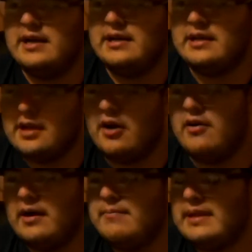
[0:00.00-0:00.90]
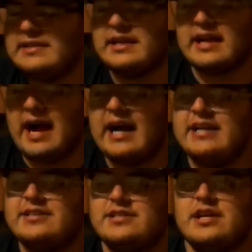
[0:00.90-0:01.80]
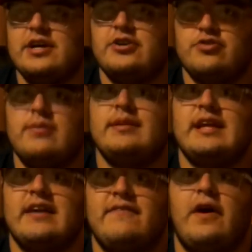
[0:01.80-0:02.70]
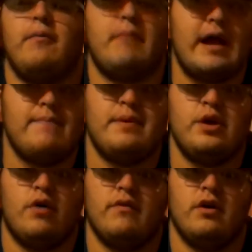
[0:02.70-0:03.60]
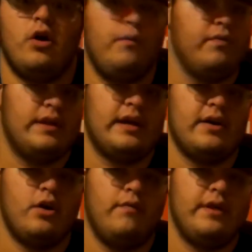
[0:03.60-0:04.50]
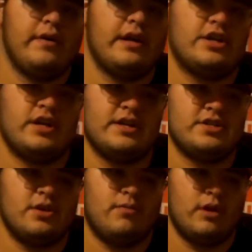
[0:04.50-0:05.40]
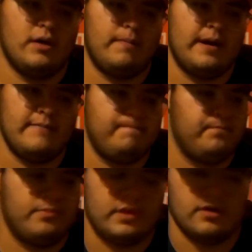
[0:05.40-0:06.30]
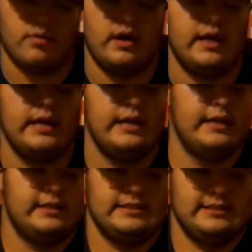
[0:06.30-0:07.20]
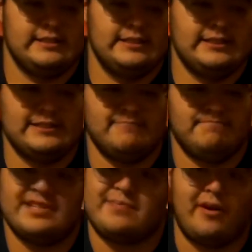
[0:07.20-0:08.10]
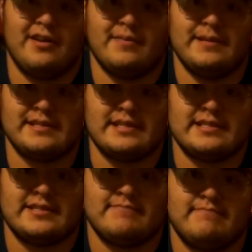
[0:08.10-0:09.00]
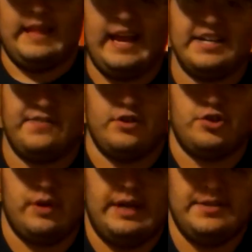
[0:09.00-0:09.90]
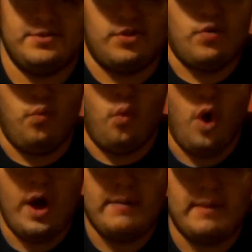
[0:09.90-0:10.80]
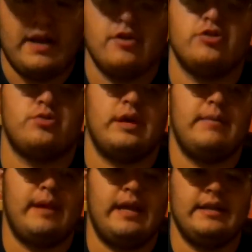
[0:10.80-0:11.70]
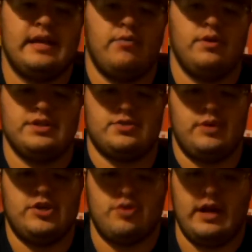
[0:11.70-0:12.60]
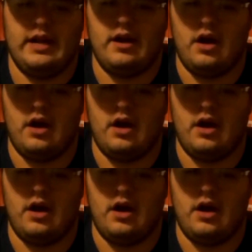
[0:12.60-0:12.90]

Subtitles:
it means a guy's dreaming the NFL might be over. Hopefully not. Hopefully he'll get a shot somewhere, but you know what? Just part of the business. As for trades, there's only one minor trade made, and that was we traded